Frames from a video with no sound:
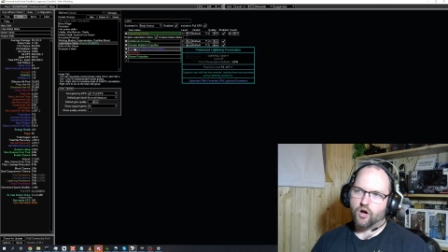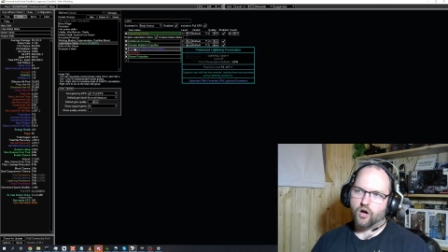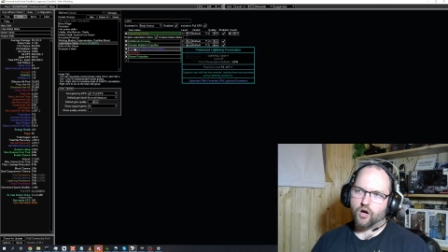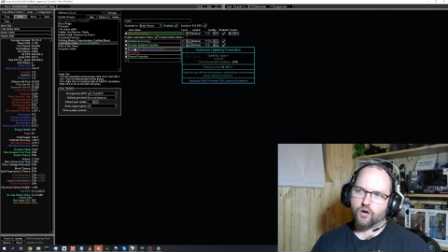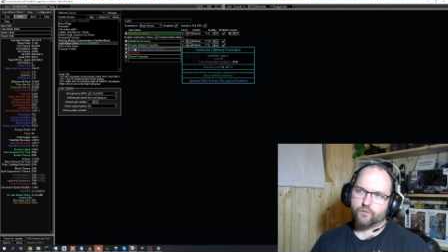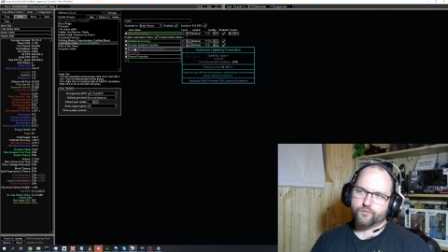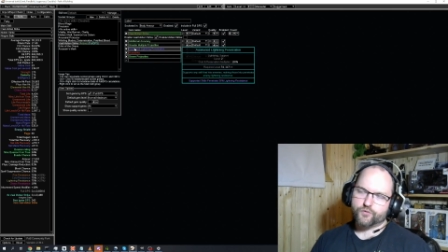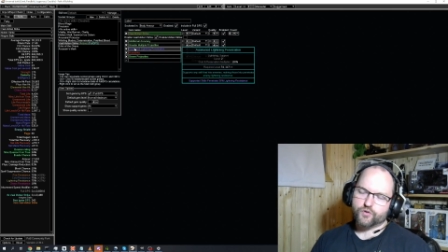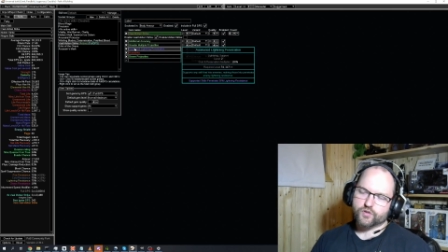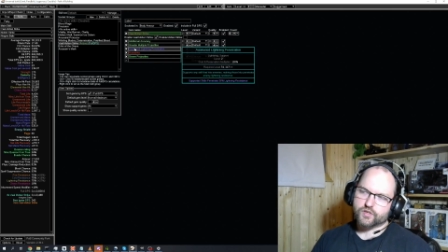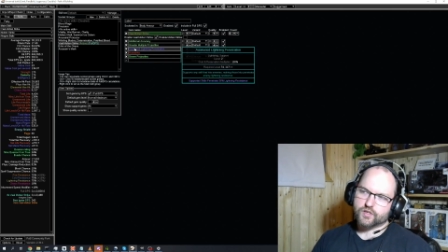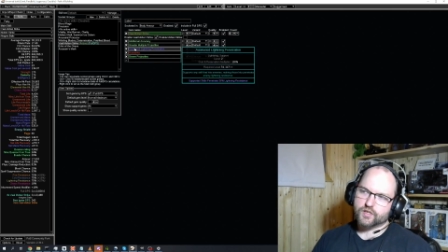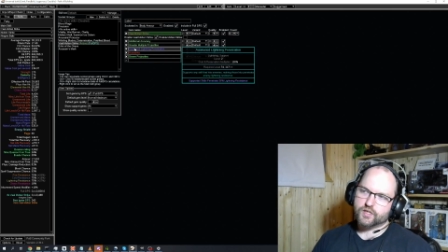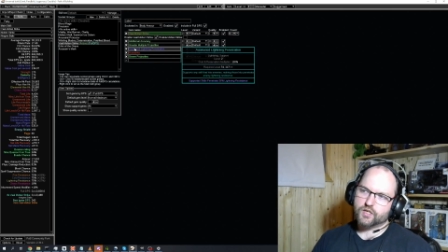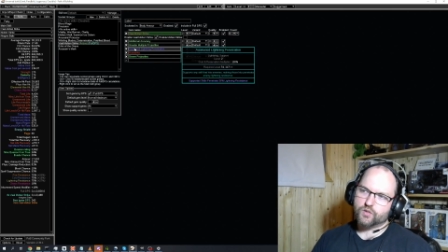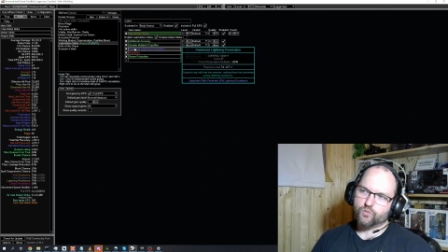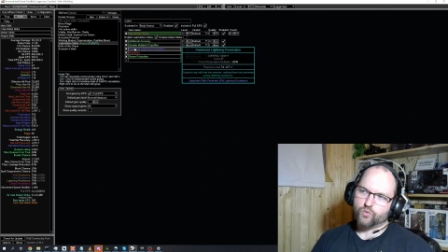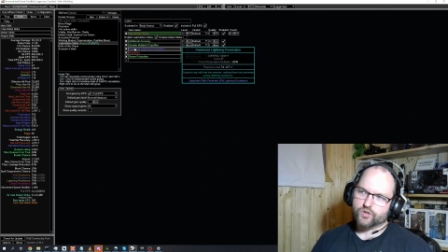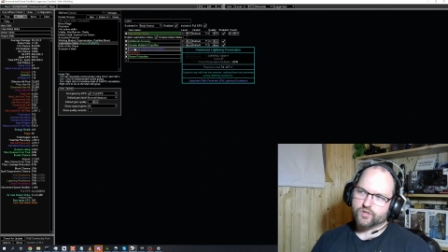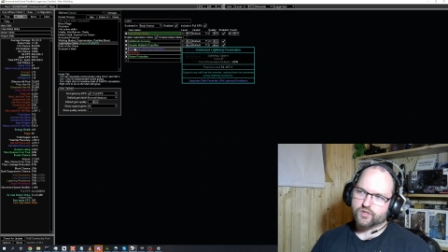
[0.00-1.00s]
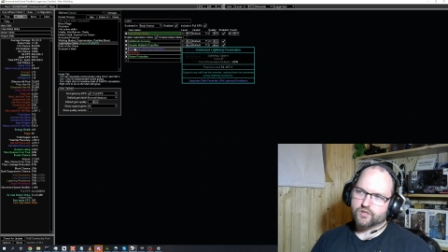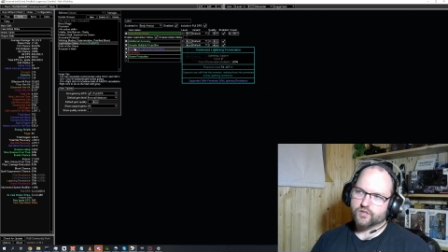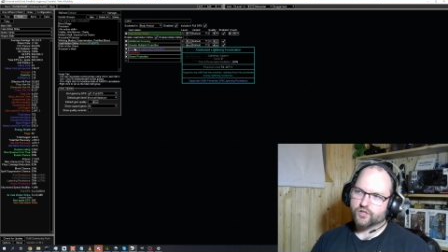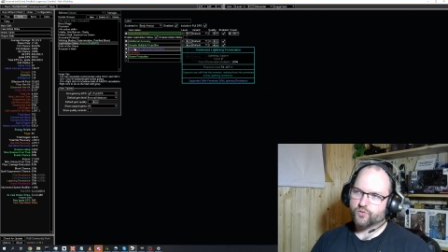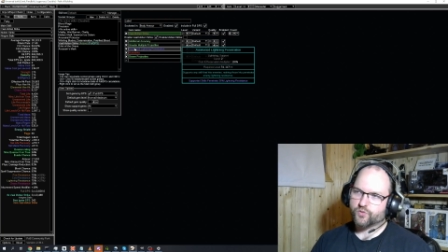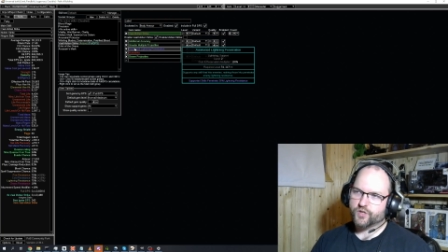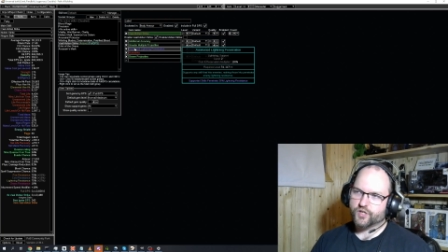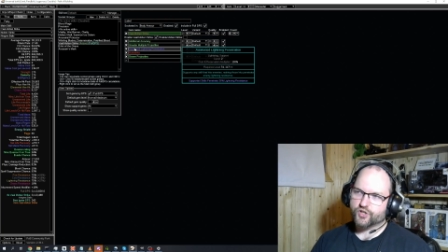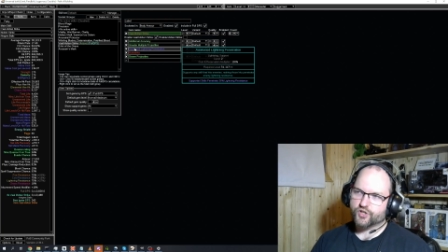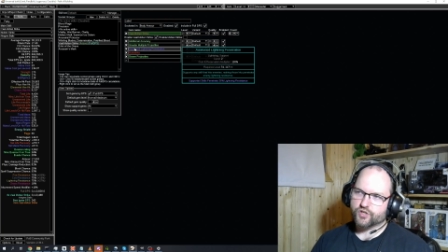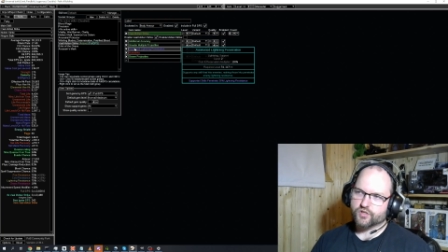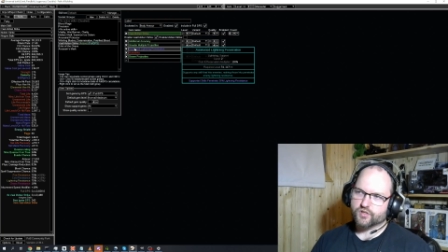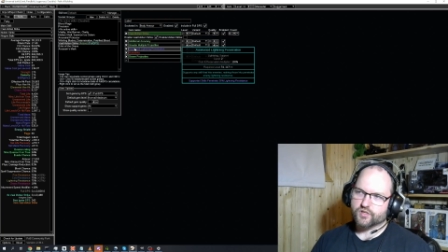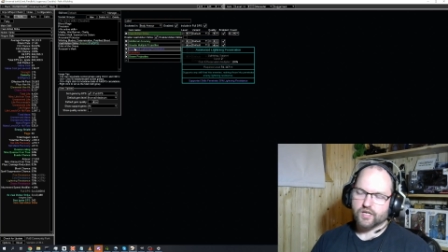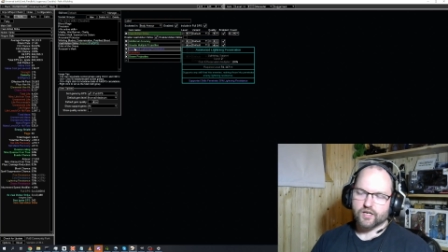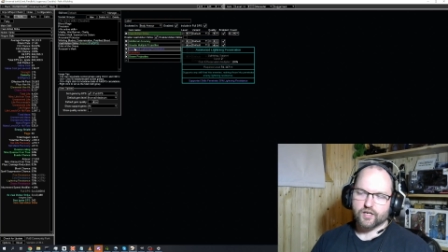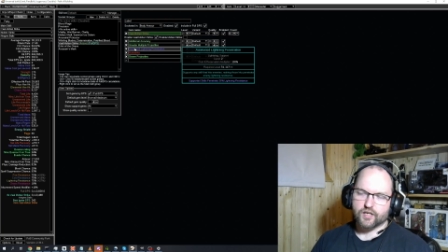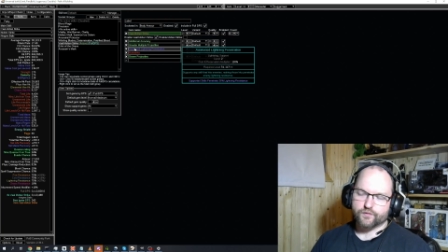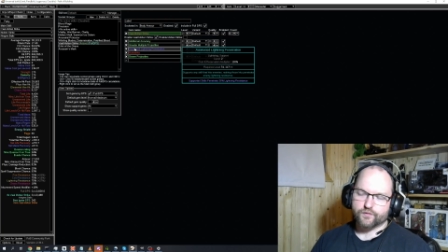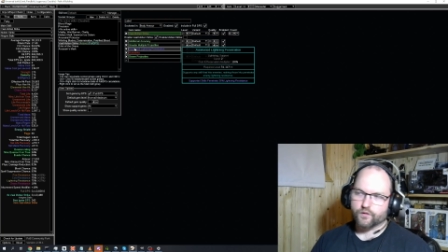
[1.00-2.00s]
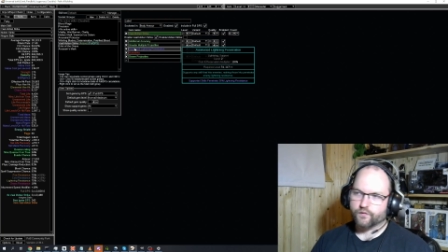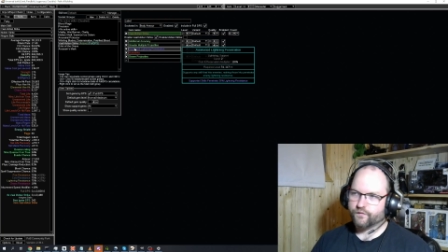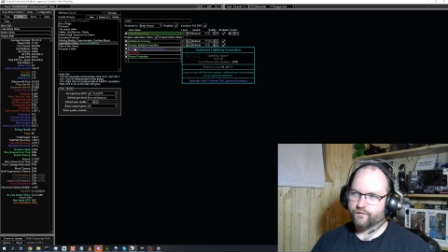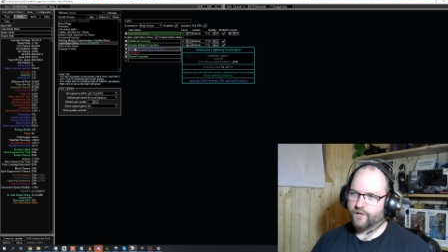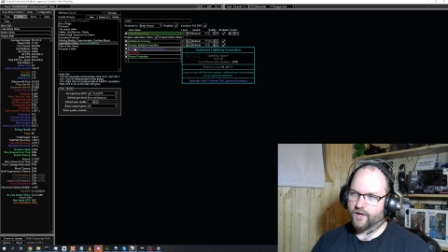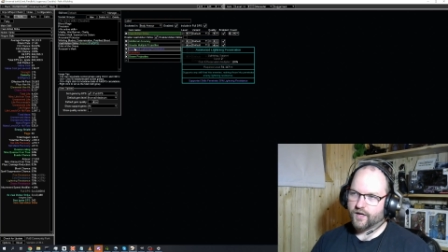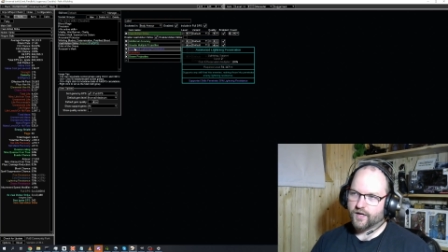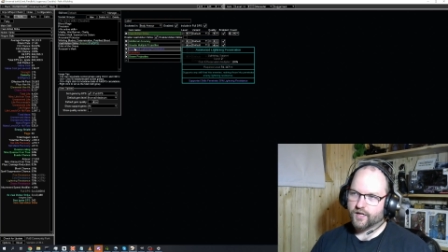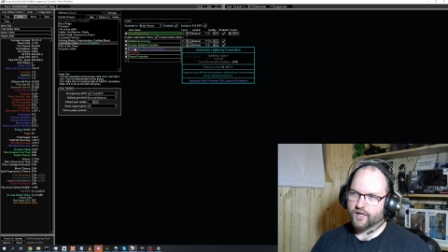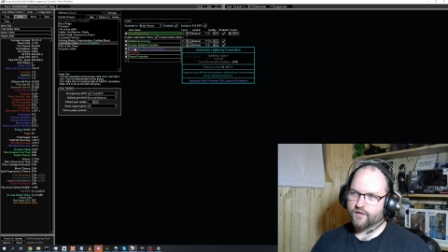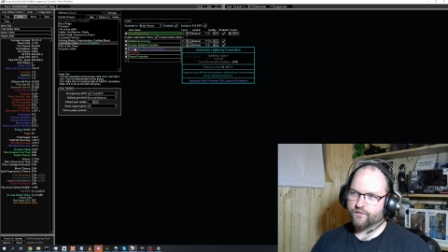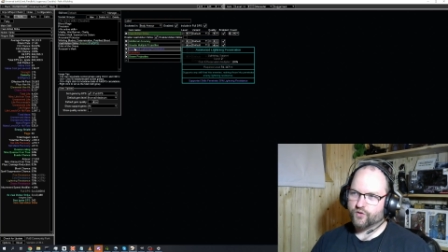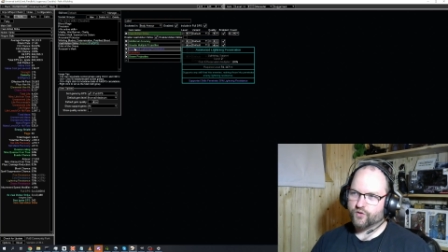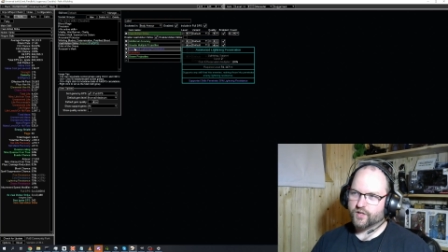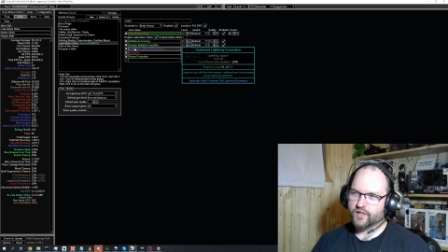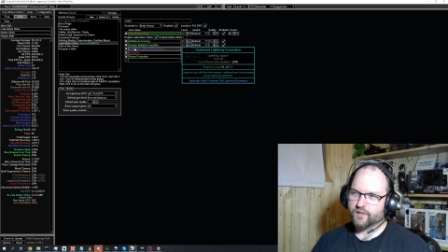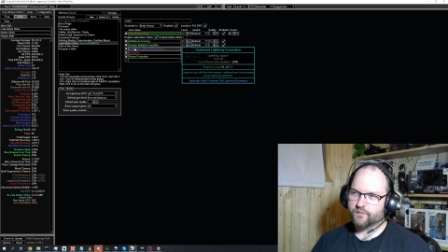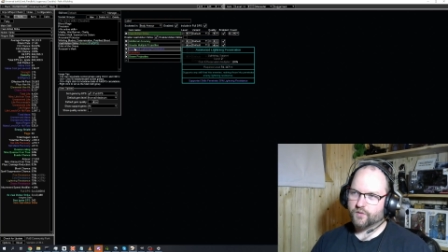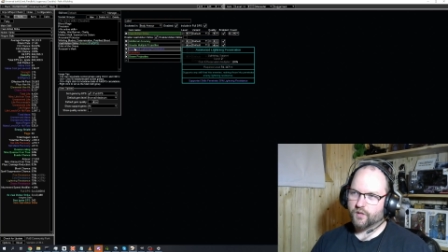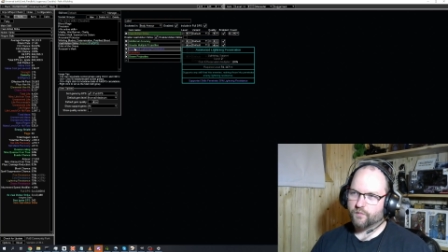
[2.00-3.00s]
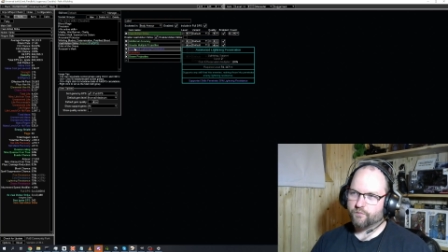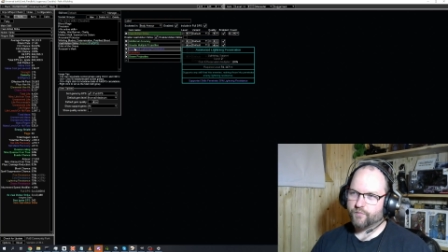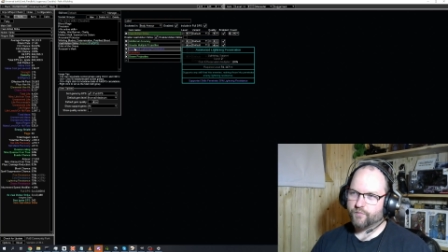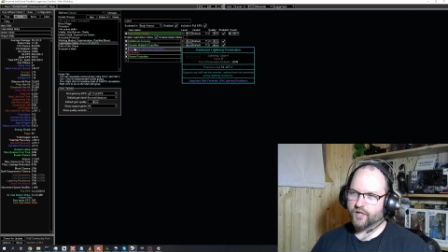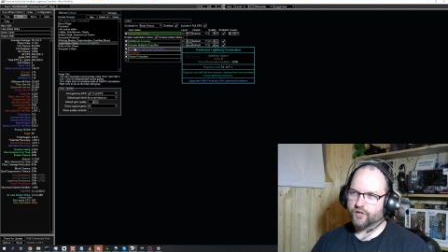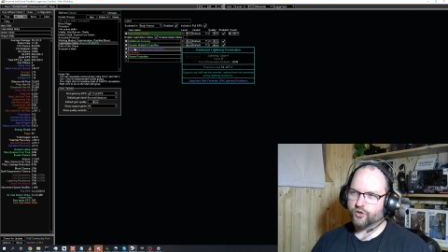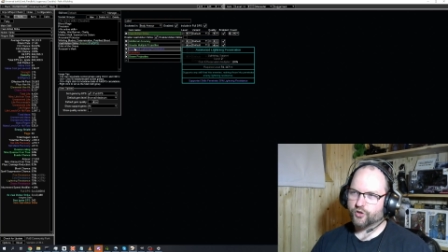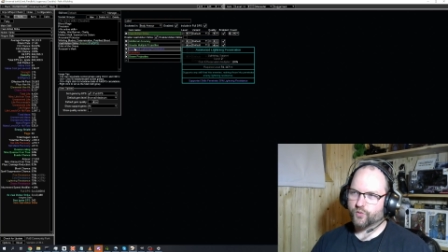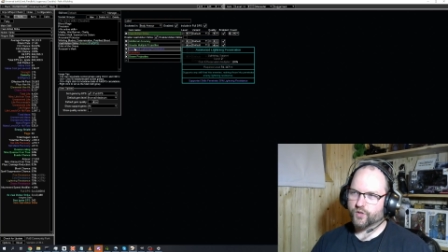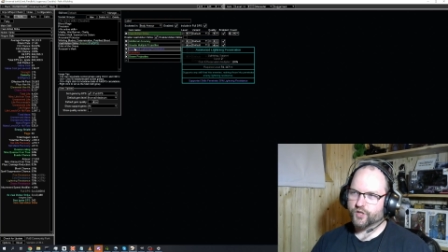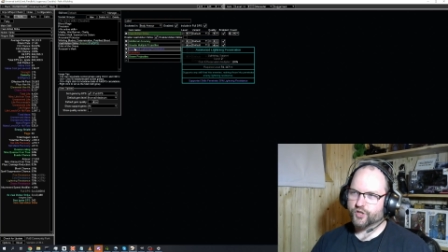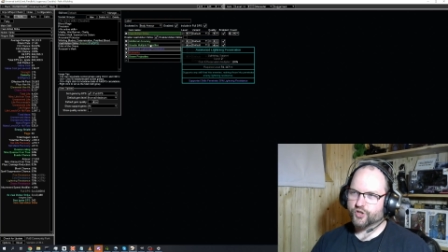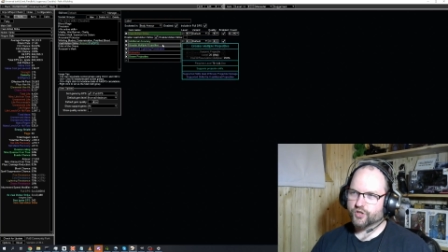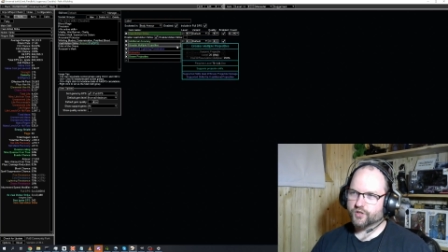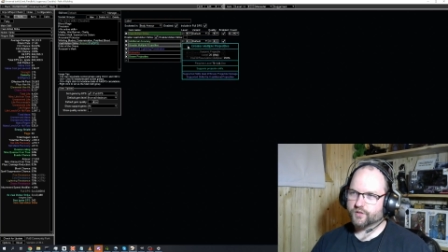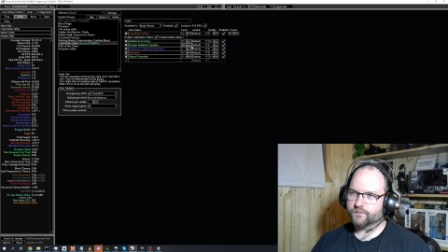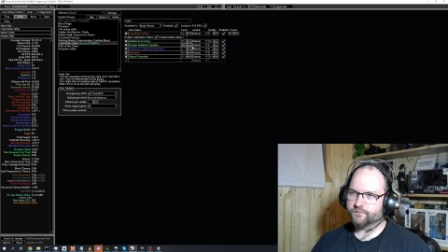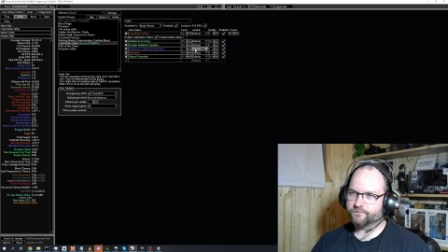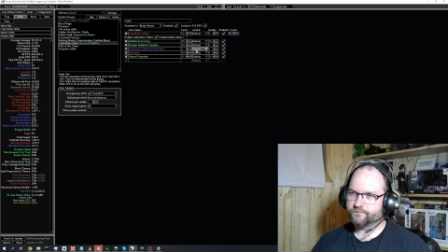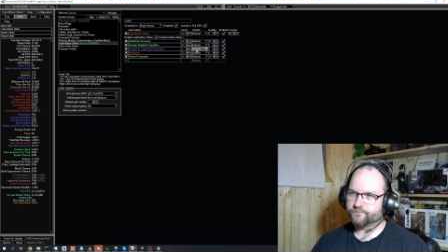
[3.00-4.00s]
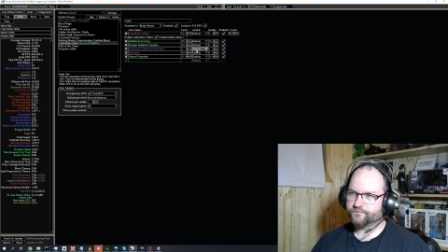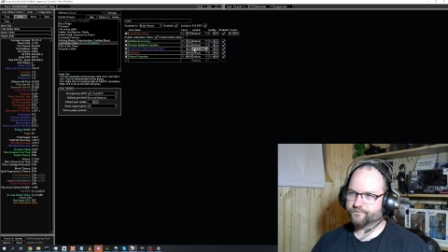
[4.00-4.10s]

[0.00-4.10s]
Obviously, once this reaches level 5, you get Penetration,